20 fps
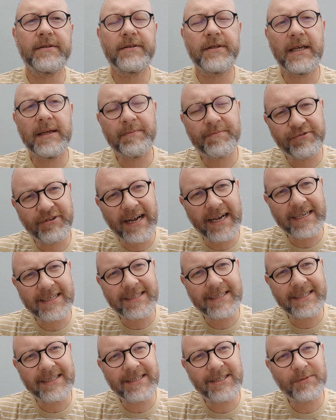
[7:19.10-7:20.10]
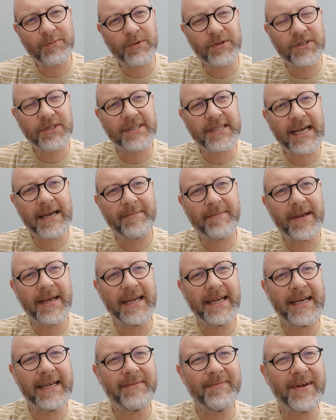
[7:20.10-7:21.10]
In practice, what does that
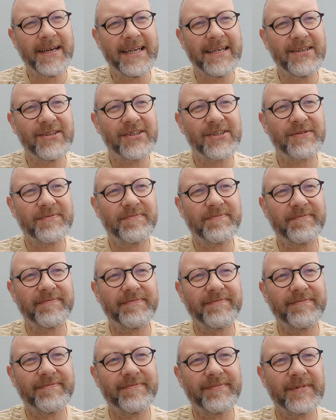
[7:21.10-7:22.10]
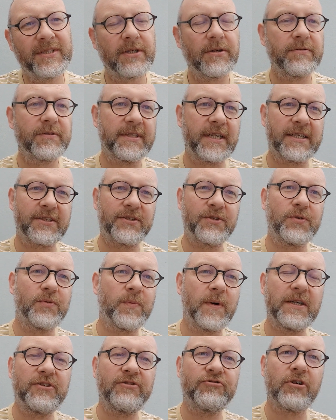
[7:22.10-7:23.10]
mean? It means God doesn't
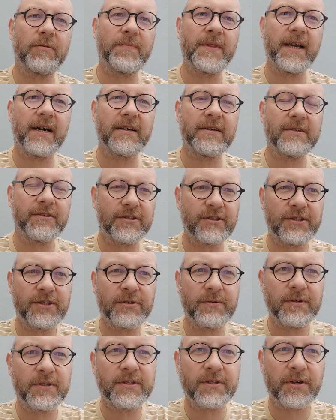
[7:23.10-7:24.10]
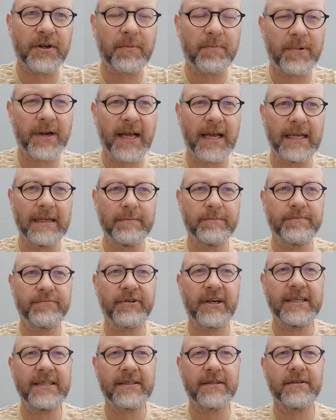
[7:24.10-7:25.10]
always drop the answers to us on a plate.
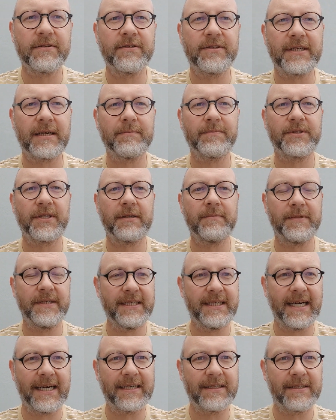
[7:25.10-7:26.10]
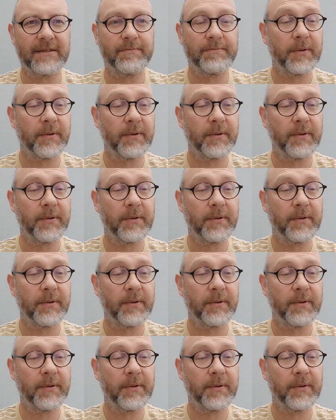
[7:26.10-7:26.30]
Praise God, sometimes he does.